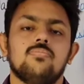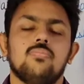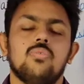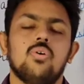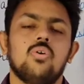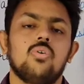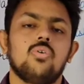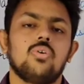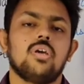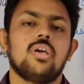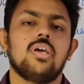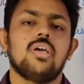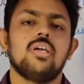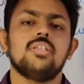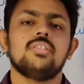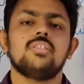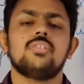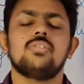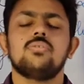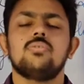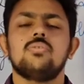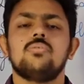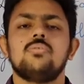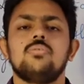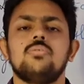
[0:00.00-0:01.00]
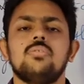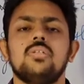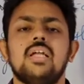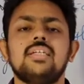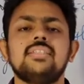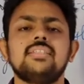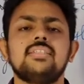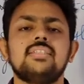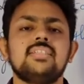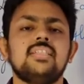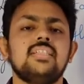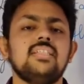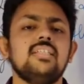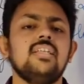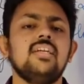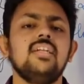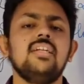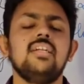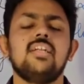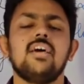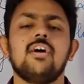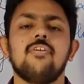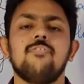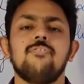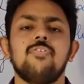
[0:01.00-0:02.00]
Okay, so let's see the
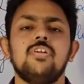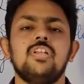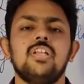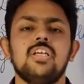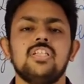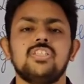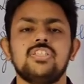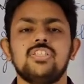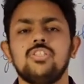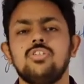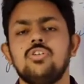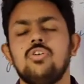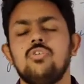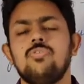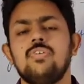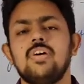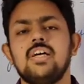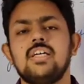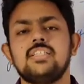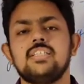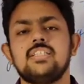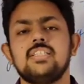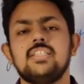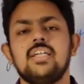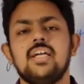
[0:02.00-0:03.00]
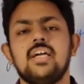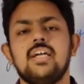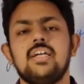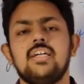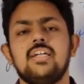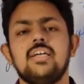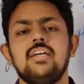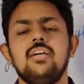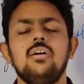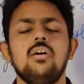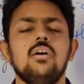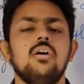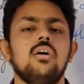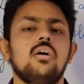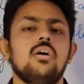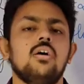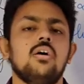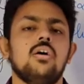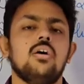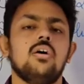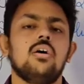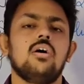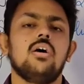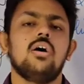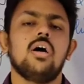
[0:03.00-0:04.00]
definition of essay writing.
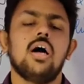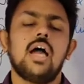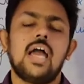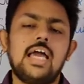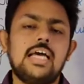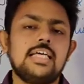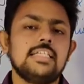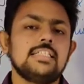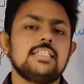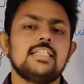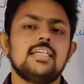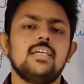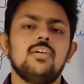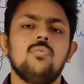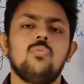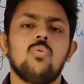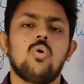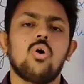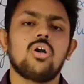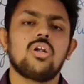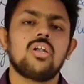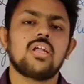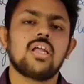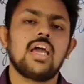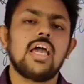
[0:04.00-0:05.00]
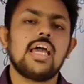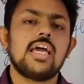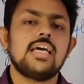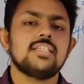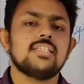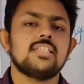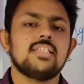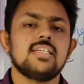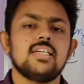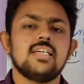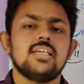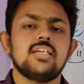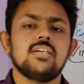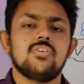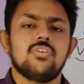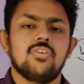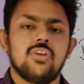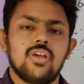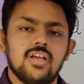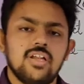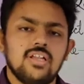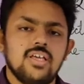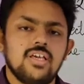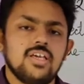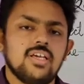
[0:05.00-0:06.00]
Essay, what essay
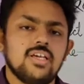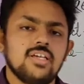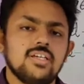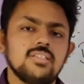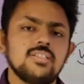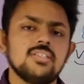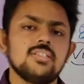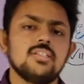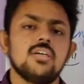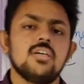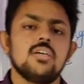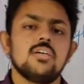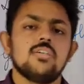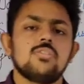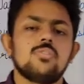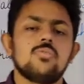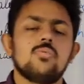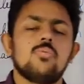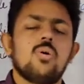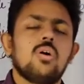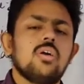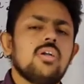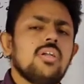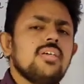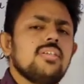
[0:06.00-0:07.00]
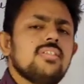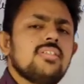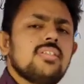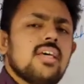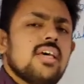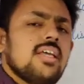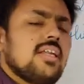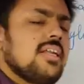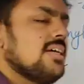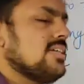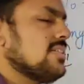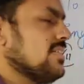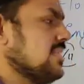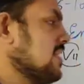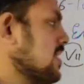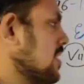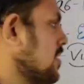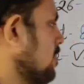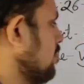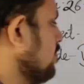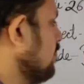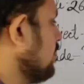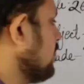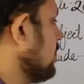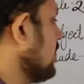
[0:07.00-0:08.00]
really is. So what is an essay?